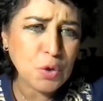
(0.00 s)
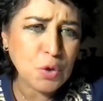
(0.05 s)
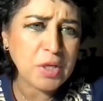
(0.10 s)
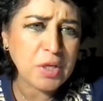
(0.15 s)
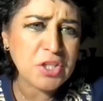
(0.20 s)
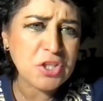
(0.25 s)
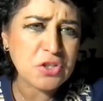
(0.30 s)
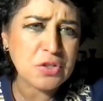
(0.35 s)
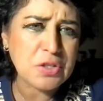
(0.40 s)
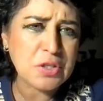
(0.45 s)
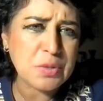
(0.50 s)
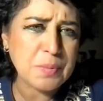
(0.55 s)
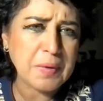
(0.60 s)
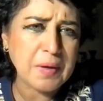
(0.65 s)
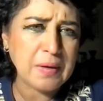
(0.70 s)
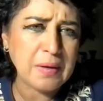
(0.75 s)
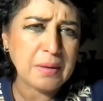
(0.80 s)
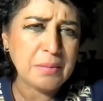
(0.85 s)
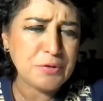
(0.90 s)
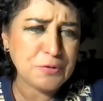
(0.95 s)
questions,
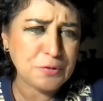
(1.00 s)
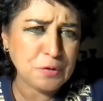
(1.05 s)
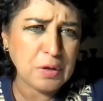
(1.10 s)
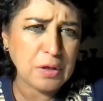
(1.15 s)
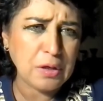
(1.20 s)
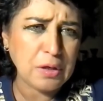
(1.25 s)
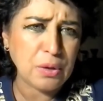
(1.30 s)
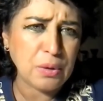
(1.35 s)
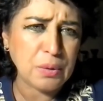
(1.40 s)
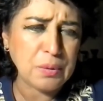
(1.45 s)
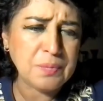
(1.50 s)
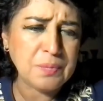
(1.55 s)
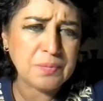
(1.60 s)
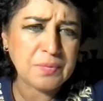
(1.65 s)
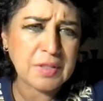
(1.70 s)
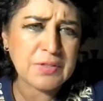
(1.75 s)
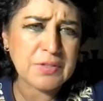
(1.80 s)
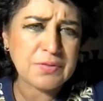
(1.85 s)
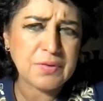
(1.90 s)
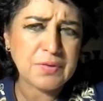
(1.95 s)
Maya, before I go.
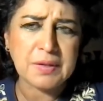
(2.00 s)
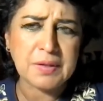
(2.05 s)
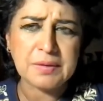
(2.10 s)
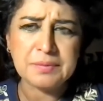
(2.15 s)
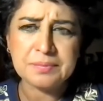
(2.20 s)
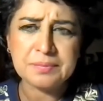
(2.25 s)
That's fine.